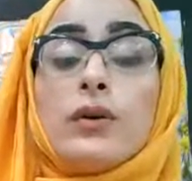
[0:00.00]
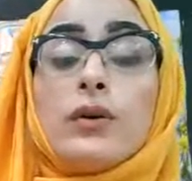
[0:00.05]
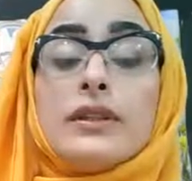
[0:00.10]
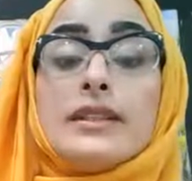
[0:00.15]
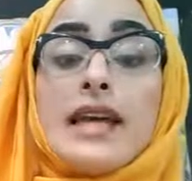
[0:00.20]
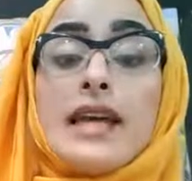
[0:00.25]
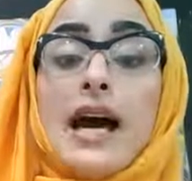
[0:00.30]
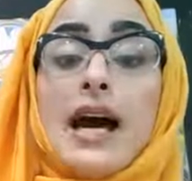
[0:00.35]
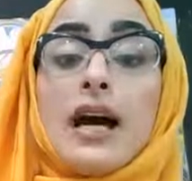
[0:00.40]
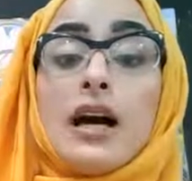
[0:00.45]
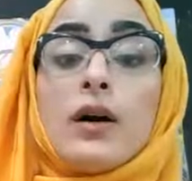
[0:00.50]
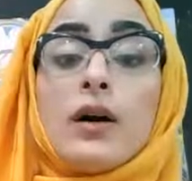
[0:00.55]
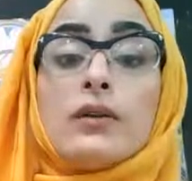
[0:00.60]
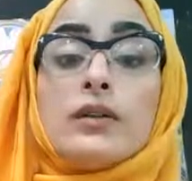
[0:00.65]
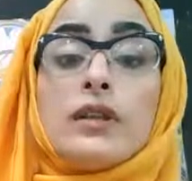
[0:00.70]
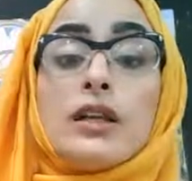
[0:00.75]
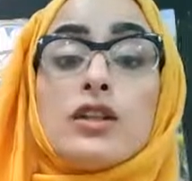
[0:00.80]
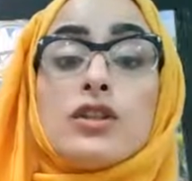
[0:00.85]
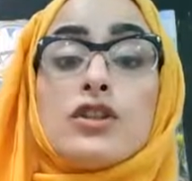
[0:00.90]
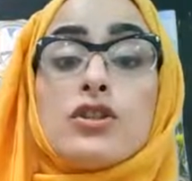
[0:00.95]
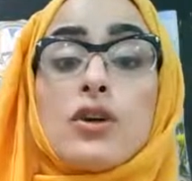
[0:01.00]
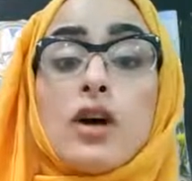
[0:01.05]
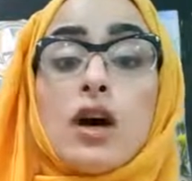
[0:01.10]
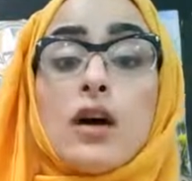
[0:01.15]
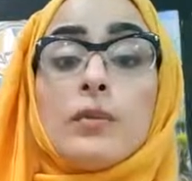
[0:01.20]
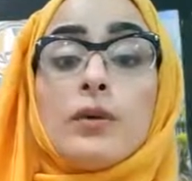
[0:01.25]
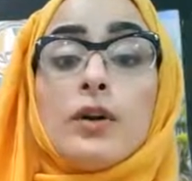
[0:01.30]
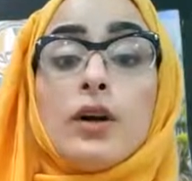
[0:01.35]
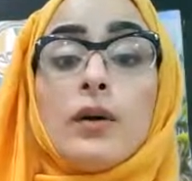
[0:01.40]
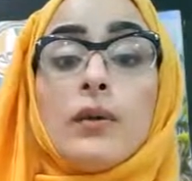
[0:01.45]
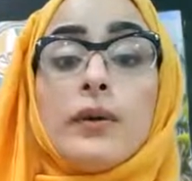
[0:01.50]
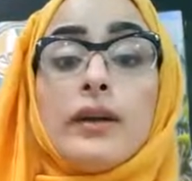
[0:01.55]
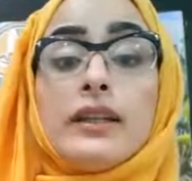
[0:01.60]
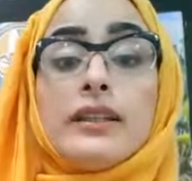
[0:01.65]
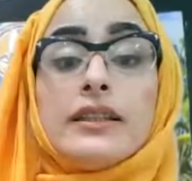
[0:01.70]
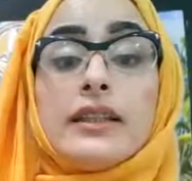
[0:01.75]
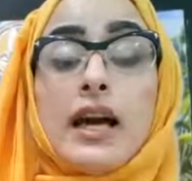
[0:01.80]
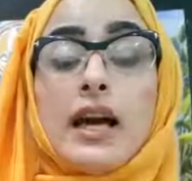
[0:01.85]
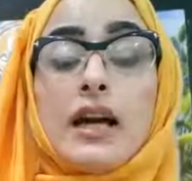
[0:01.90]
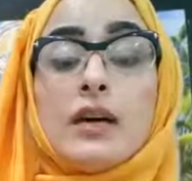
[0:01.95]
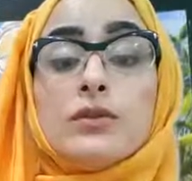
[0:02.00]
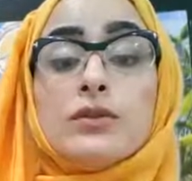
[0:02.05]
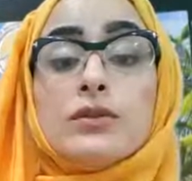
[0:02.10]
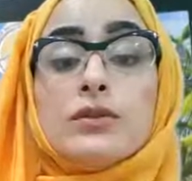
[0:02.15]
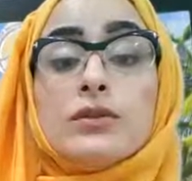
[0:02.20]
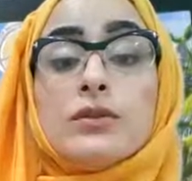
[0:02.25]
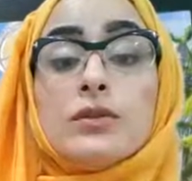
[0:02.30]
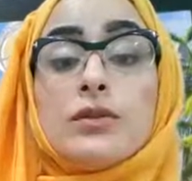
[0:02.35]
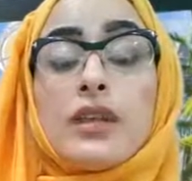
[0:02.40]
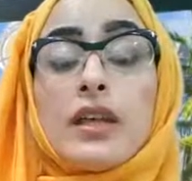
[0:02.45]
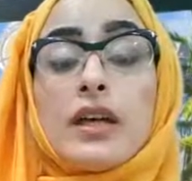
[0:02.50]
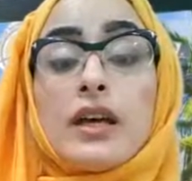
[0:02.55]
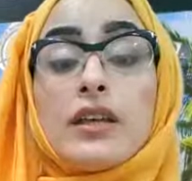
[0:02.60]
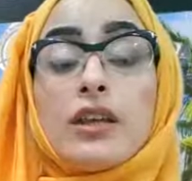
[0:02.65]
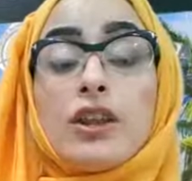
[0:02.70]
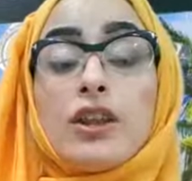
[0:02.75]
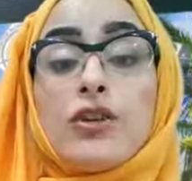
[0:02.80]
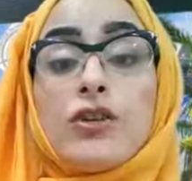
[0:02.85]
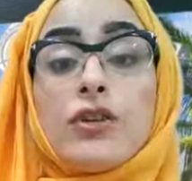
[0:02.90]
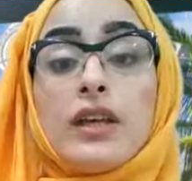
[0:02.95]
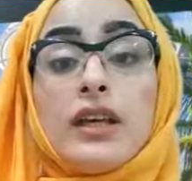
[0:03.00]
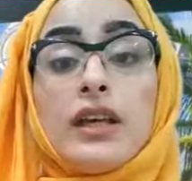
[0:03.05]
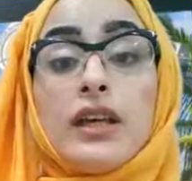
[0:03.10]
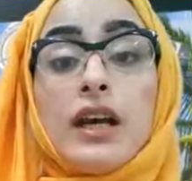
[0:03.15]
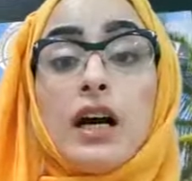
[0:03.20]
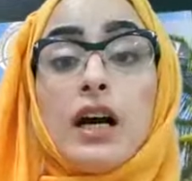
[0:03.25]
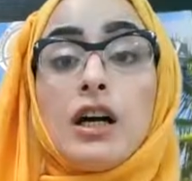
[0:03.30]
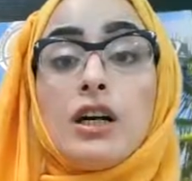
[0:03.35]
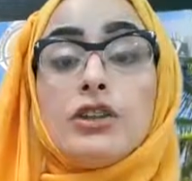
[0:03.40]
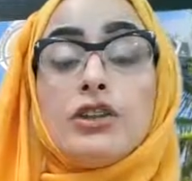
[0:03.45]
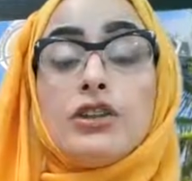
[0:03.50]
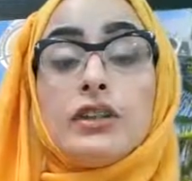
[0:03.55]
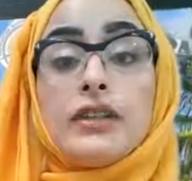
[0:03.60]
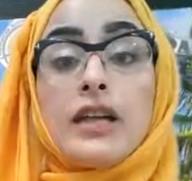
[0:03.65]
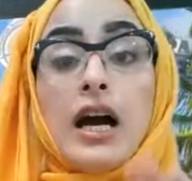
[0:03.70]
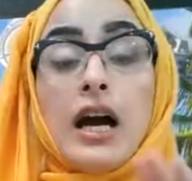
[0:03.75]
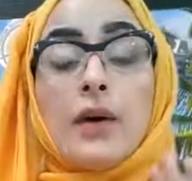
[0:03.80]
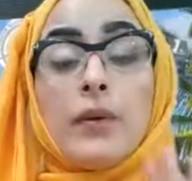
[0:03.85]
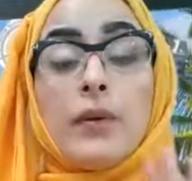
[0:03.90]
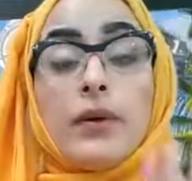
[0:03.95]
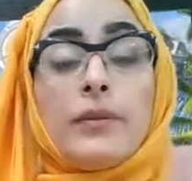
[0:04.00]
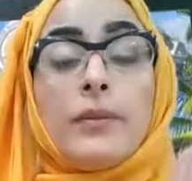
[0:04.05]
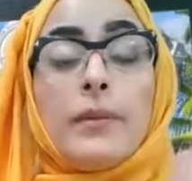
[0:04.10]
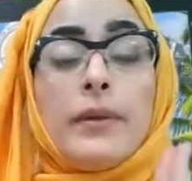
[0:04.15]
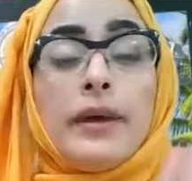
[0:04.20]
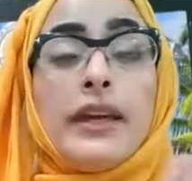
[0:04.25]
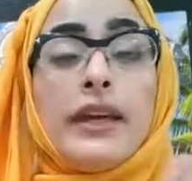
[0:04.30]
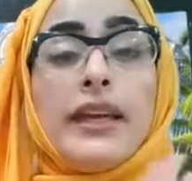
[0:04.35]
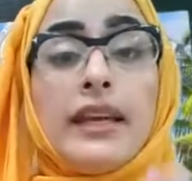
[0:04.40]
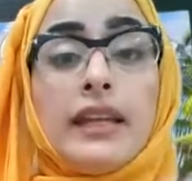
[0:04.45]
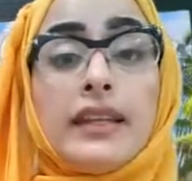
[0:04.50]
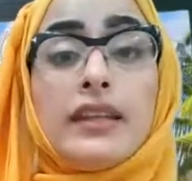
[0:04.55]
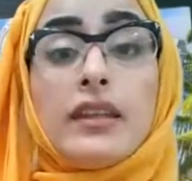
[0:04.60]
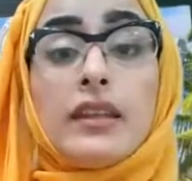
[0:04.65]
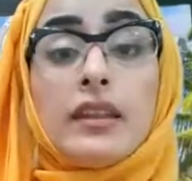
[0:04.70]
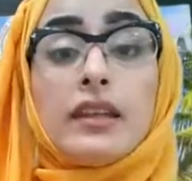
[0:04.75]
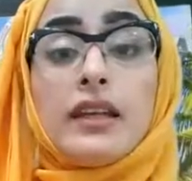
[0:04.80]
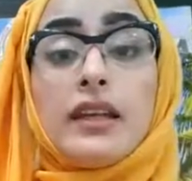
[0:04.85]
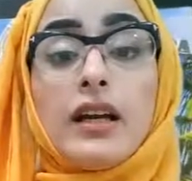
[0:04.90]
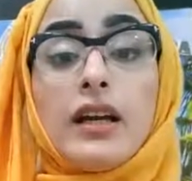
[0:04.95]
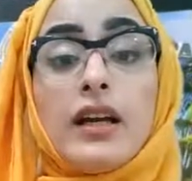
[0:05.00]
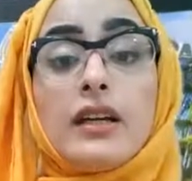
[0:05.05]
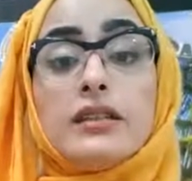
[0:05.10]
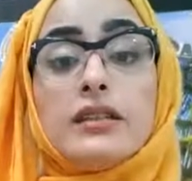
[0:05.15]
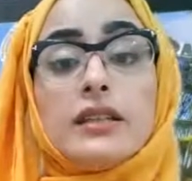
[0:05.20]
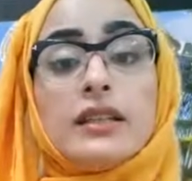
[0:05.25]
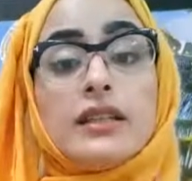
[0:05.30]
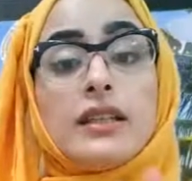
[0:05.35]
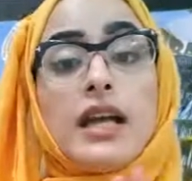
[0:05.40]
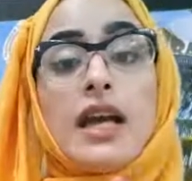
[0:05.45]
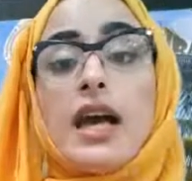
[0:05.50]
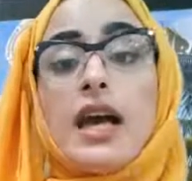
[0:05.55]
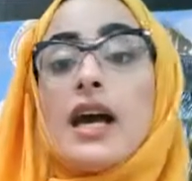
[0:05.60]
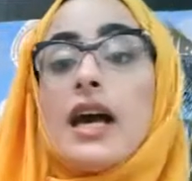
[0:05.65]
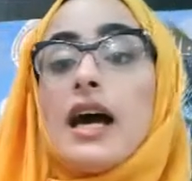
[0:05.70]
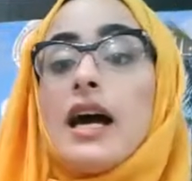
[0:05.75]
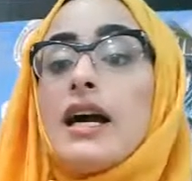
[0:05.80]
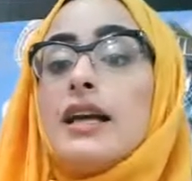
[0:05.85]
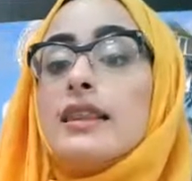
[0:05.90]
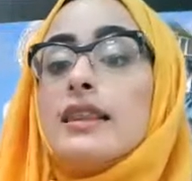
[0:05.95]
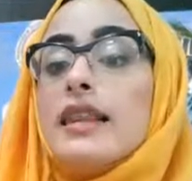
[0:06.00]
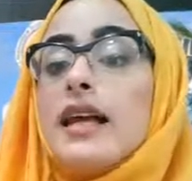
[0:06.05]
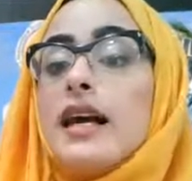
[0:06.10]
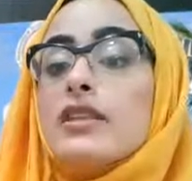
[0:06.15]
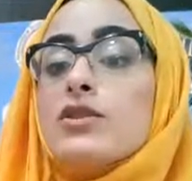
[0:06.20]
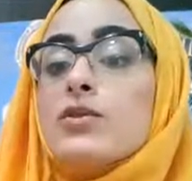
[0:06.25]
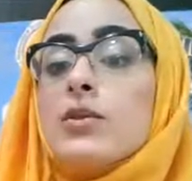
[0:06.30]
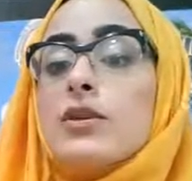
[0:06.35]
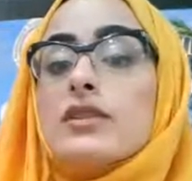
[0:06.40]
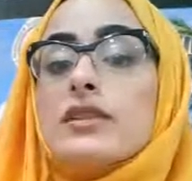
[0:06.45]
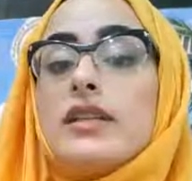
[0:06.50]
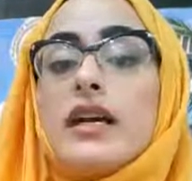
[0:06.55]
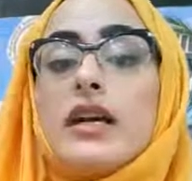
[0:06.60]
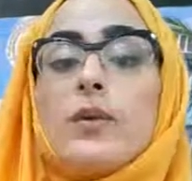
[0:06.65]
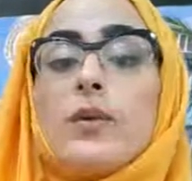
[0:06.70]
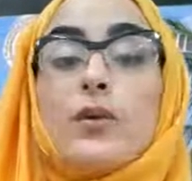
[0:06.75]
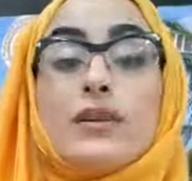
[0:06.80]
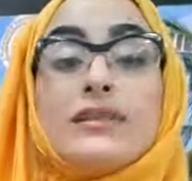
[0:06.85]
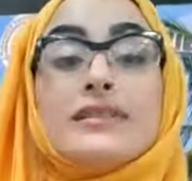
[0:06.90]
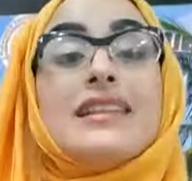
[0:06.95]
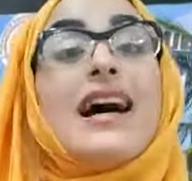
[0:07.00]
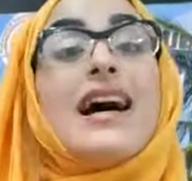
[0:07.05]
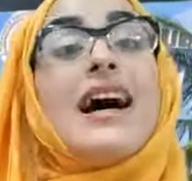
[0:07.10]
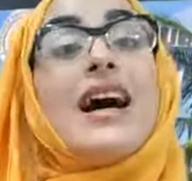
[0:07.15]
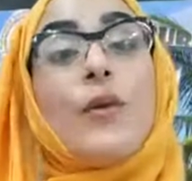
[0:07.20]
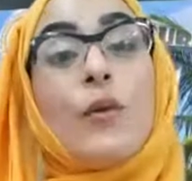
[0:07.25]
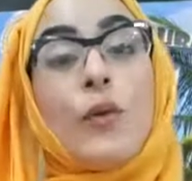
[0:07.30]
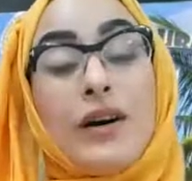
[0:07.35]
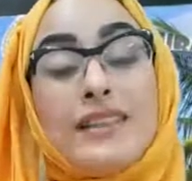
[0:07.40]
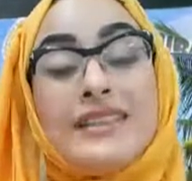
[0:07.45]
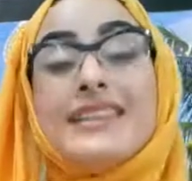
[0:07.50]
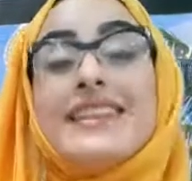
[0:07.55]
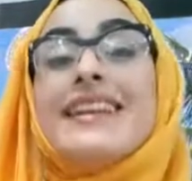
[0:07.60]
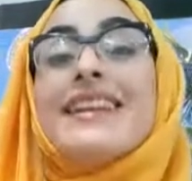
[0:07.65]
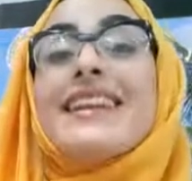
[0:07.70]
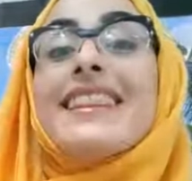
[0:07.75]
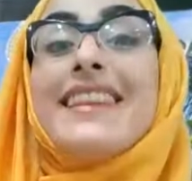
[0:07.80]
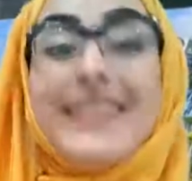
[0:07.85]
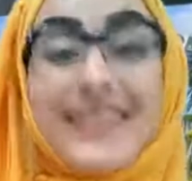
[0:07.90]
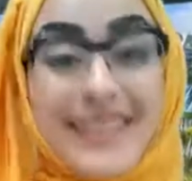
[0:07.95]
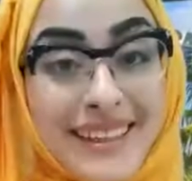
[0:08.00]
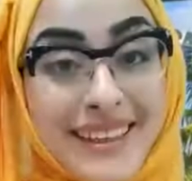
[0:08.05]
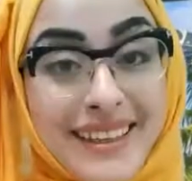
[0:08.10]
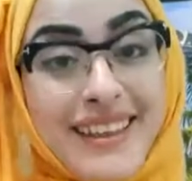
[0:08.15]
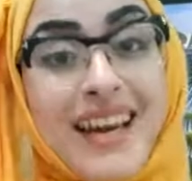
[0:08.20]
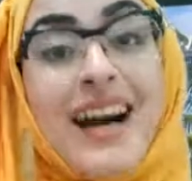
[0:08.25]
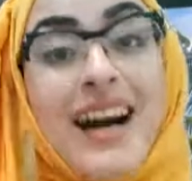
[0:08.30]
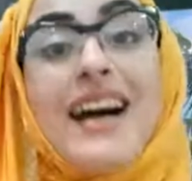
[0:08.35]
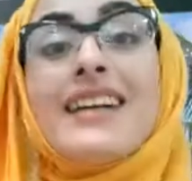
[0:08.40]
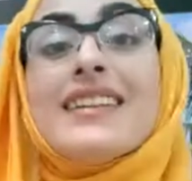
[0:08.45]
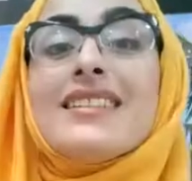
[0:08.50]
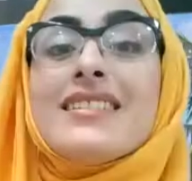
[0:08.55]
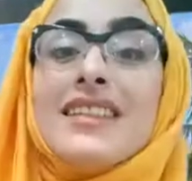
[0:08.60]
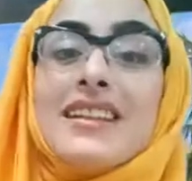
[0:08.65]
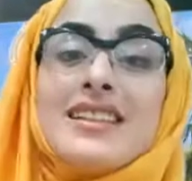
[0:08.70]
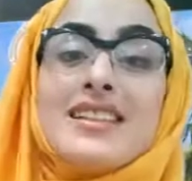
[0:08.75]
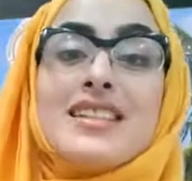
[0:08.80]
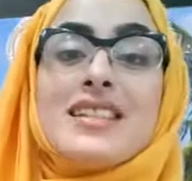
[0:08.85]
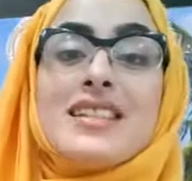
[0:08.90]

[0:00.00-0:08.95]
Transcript: down. So I'm going down to the 300. I will be in the 300, and that's what I want. I want 300.